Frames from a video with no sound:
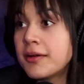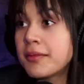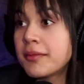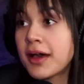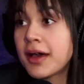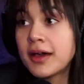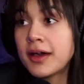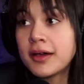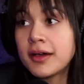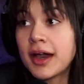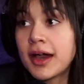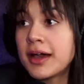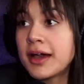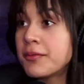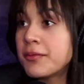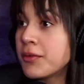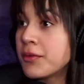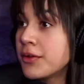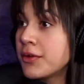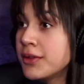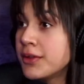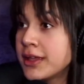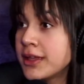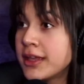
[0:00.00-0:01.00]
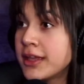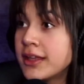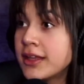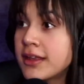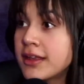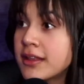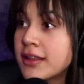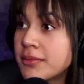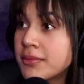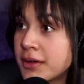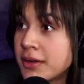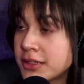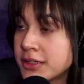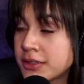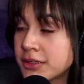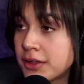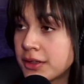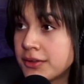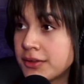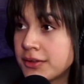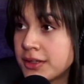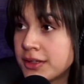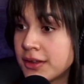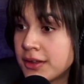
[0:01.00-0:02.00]
I'm rolling in as much
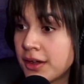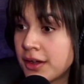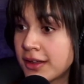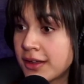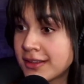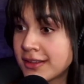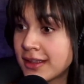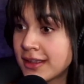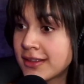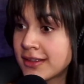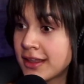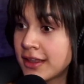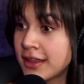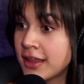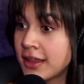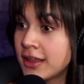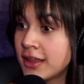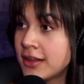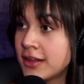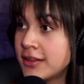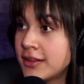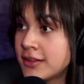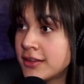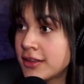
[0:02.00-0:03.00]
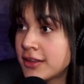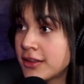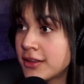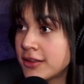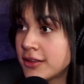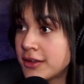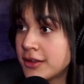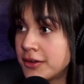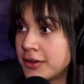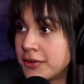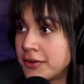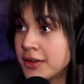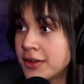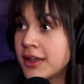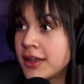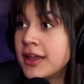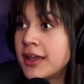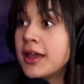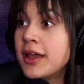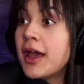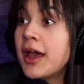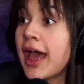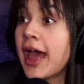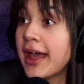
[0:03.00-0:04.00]
closing costs as I can into the loan
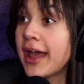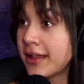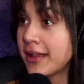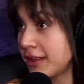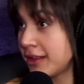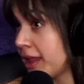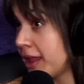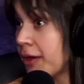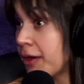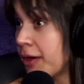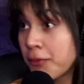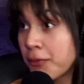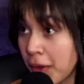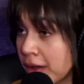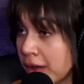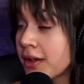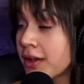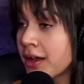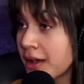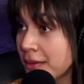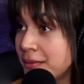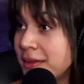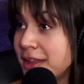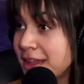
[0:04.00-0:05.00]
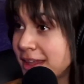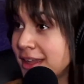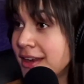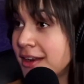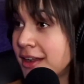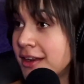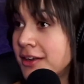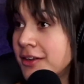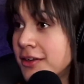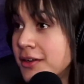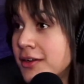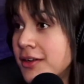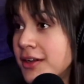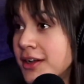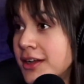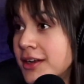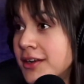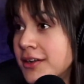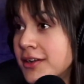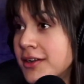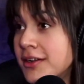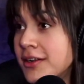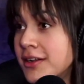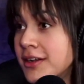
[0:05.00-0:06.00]
while coming in under
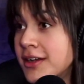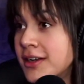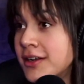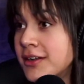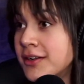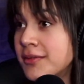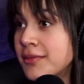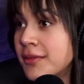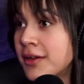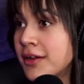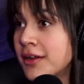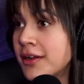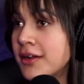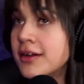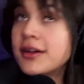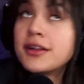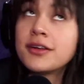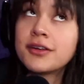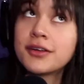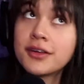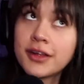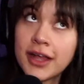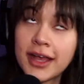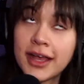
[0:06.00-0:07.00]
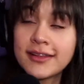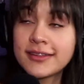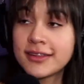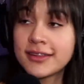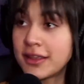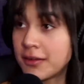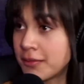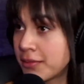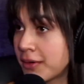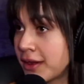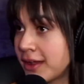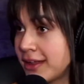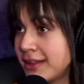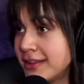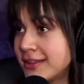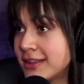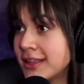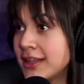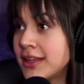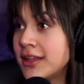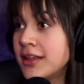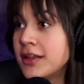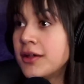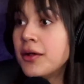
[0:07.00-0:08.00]
asking price,
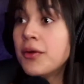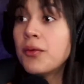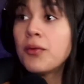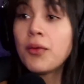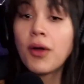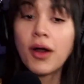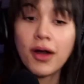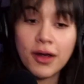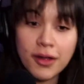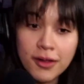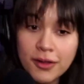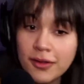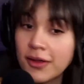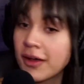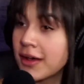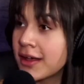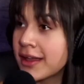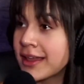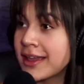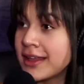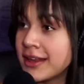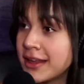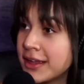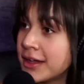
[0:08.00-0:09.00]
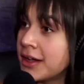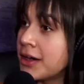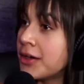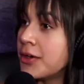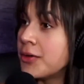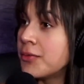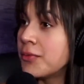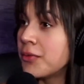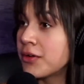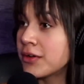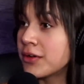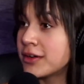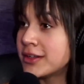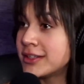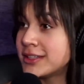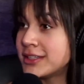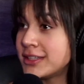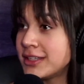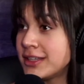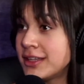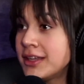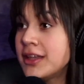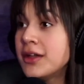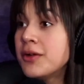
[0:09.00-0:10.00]
while getting a home
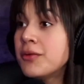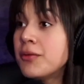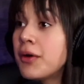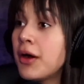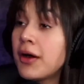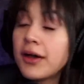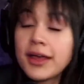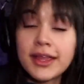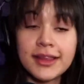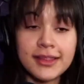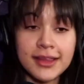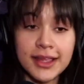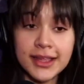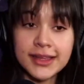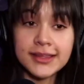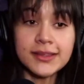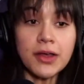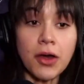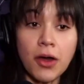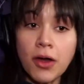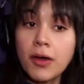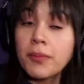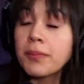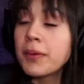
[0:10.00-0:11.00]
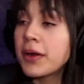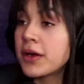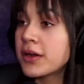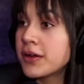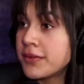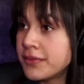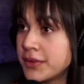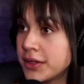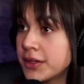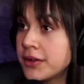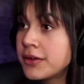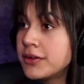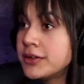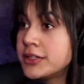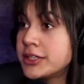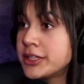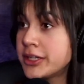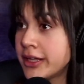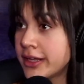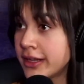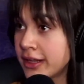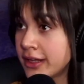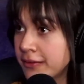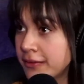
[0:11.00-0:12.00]
warranty, and that's all part of
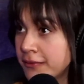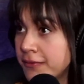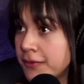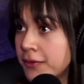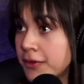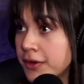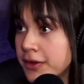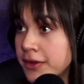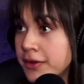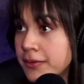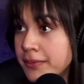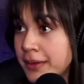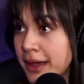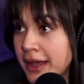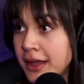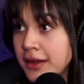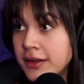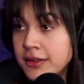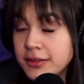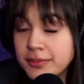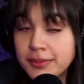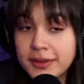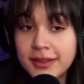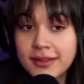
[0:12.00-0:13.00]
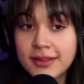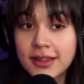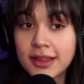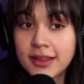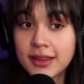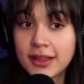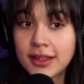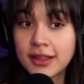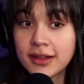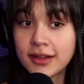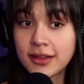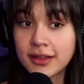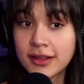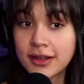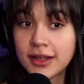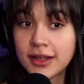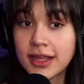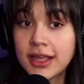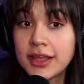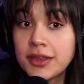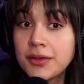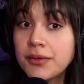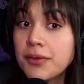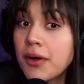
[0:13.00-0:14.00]
negotiating for your buyers, because at the end of the day,
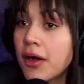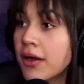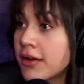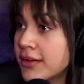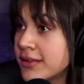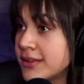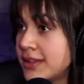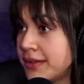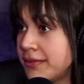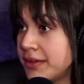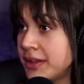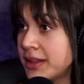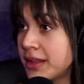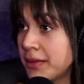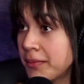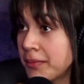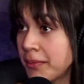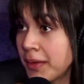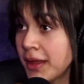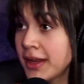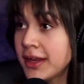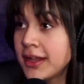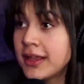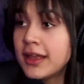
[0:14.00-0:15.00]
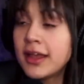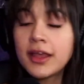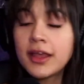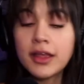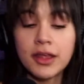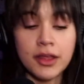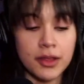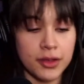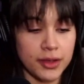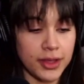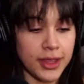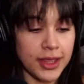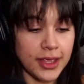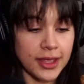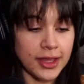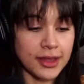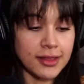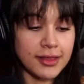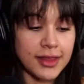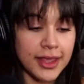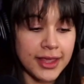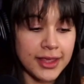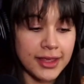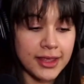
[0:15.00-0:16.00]
you are saving them money. Can
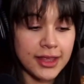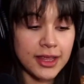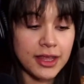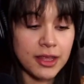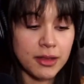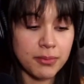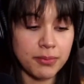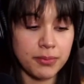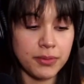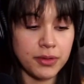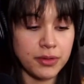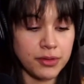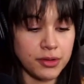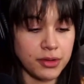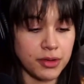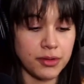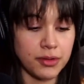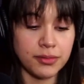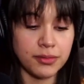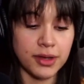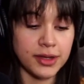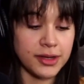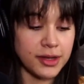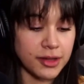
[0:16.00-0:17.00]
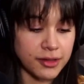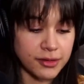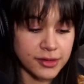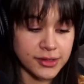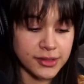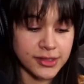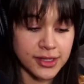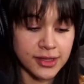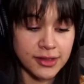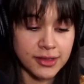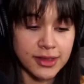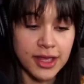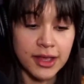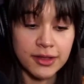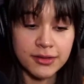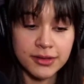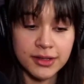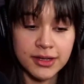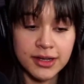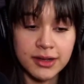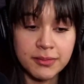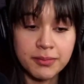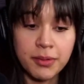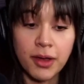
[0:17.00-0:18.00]
they keep, you know, another $10,000
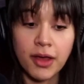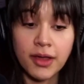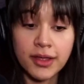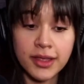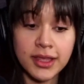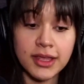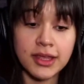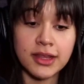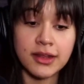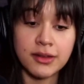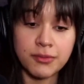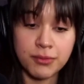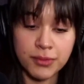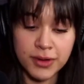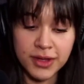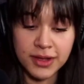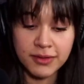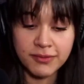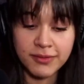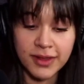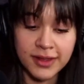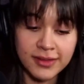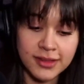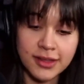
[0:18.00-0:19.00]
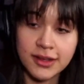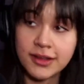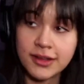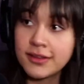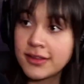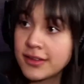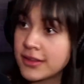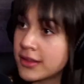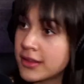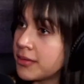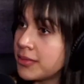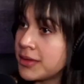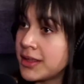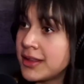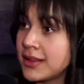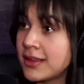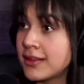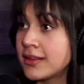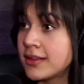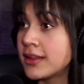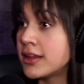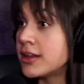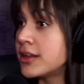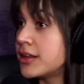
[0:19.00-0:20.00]
in pocket and reinvest it into something
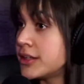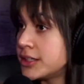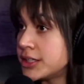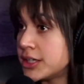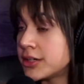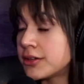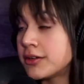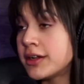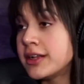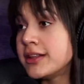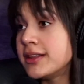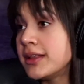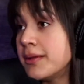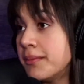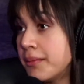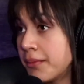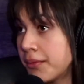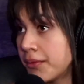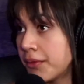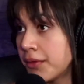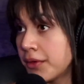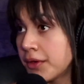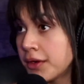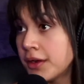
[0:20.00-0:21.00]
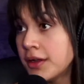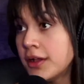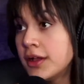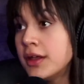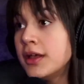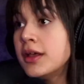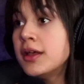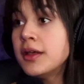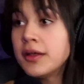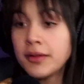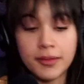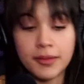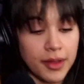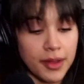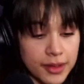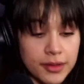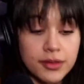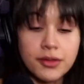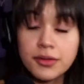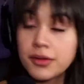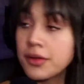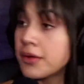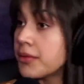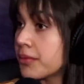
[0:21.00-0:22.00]
that's going to generate them more,
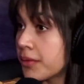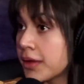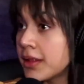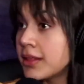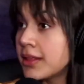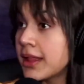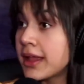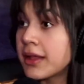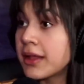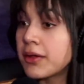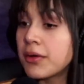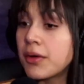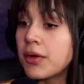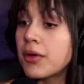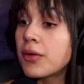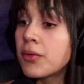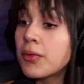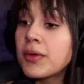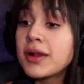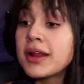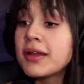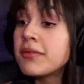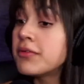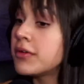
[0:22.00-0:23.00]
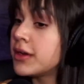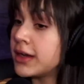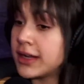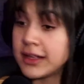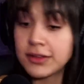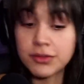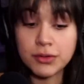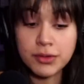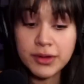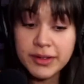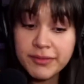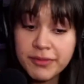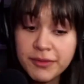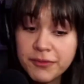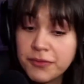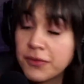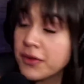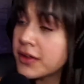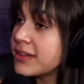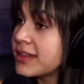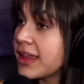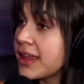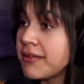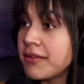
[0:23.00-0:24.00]
you know, like, or whatever it is, or even for
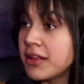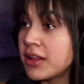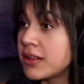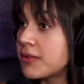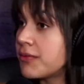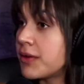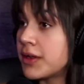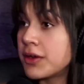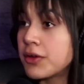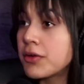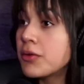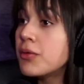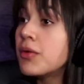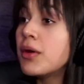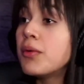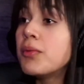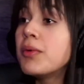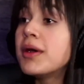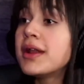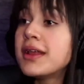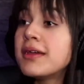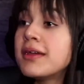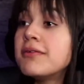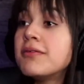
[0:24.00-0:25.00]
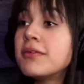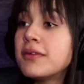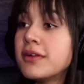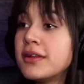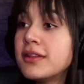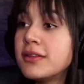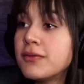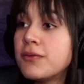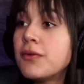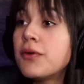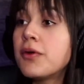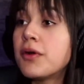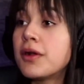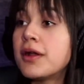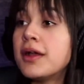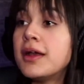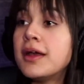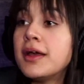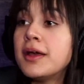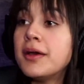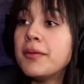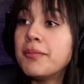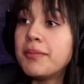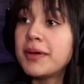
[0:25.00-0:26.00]
a savings fund or whatever it's for.
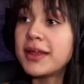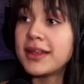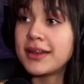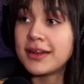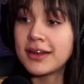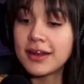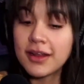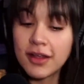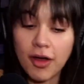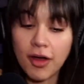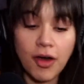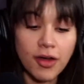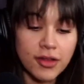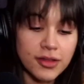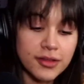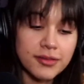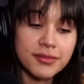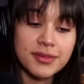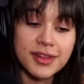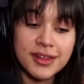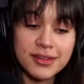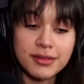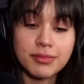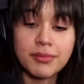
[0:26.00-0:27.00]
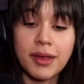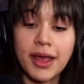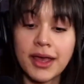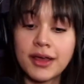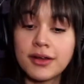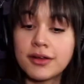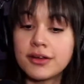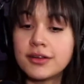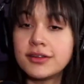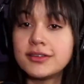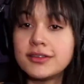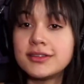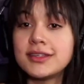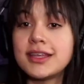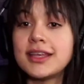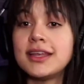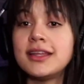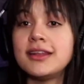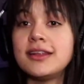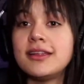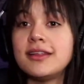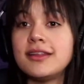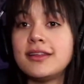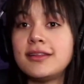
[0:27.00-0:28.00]
But all of this matters,
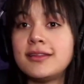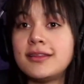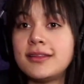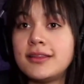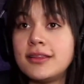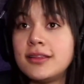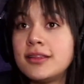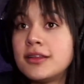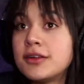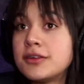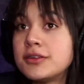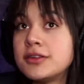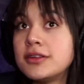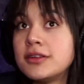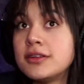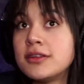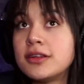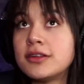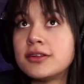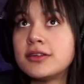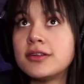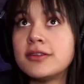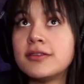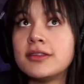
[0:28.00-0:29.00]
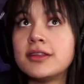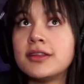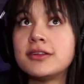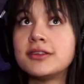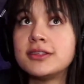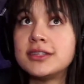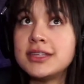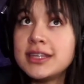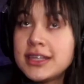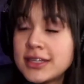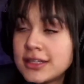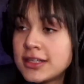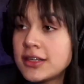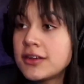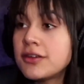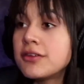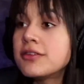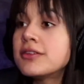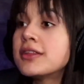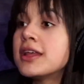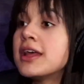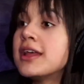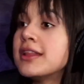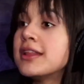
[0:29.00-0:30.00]
and it's their
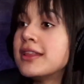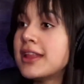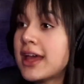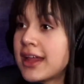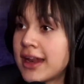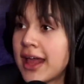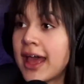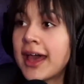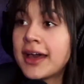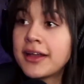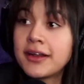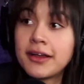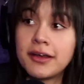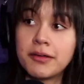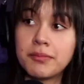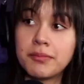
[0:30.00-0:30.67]
details that add up.